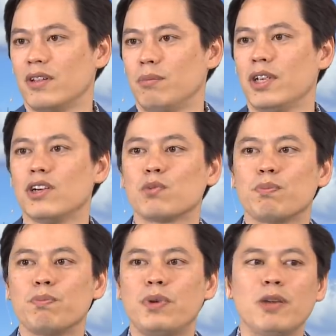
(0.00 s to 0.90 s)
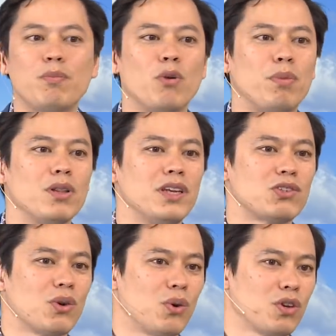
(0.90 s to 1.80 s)
Because people
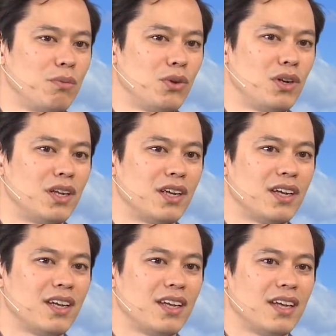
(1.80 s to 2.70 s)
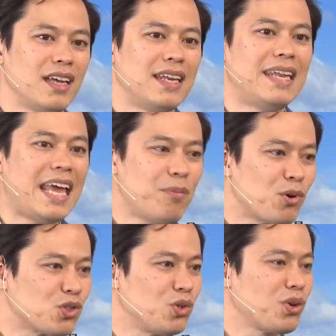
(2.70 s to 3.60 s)
policed their own community.
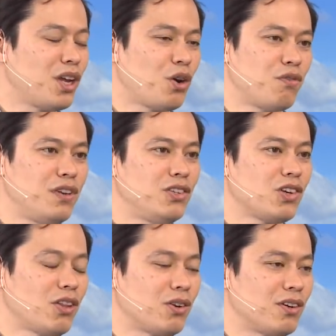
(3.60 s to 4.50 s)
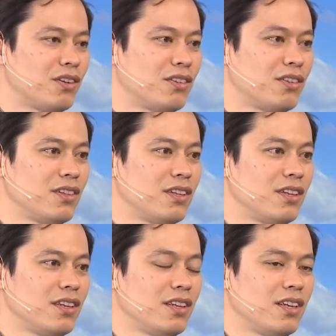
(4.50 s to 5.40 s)
Neighbors took care of each other.
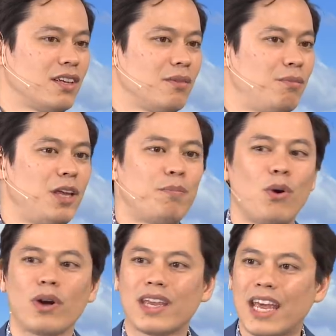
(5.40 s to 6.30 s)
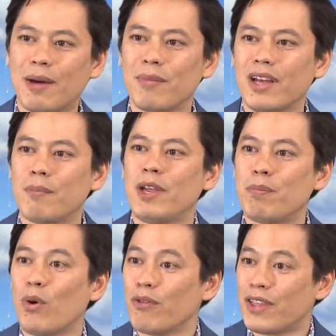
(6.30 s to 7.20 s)
People,
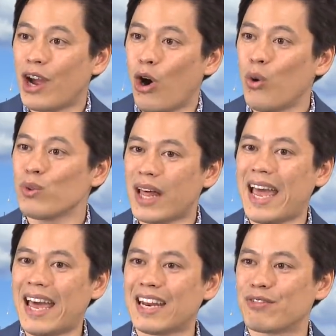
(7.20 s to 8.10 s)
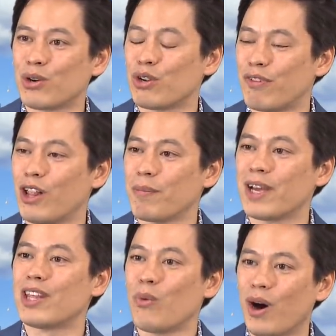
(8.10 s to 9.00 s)
if they own land, if they're developing
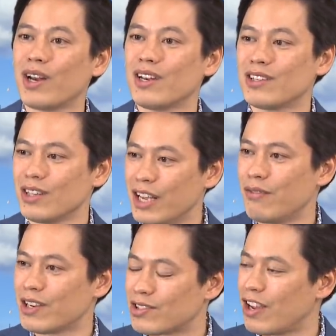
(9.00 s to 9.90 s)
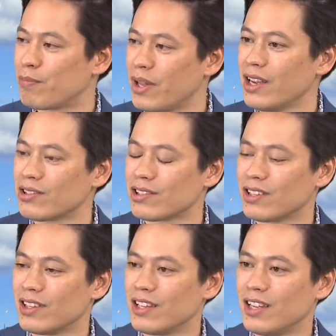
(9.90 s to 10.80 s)
it, they want to live in a safe place.
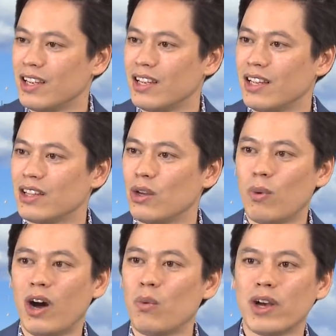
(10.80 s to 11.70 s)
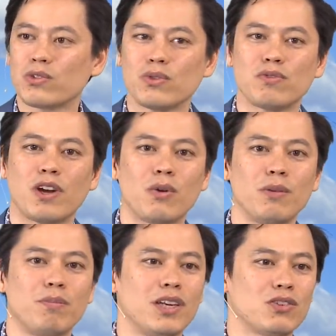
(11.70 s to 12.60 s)
The Wild West was very
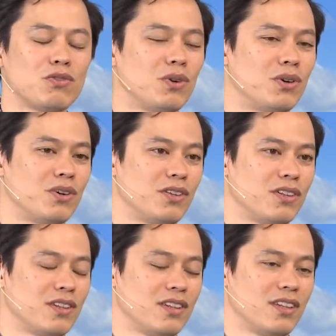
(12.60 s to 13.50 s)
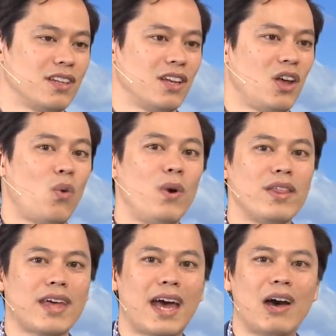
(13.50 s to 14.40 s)
peaceful
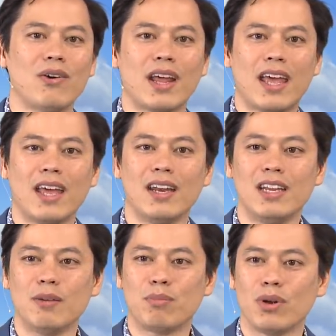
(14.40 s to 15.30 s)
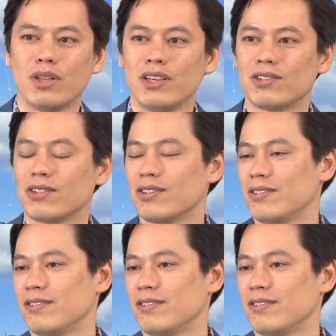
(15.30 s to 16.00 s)
without any police.